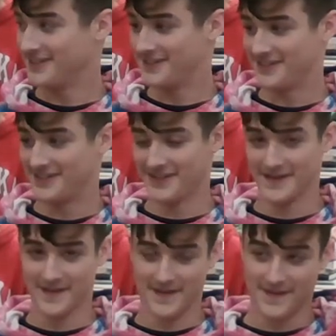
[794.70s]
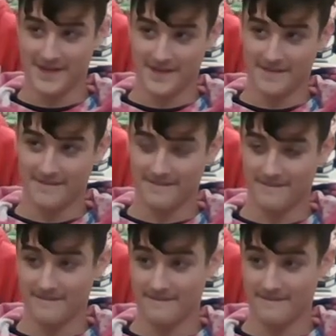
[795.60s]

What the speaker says: (silence)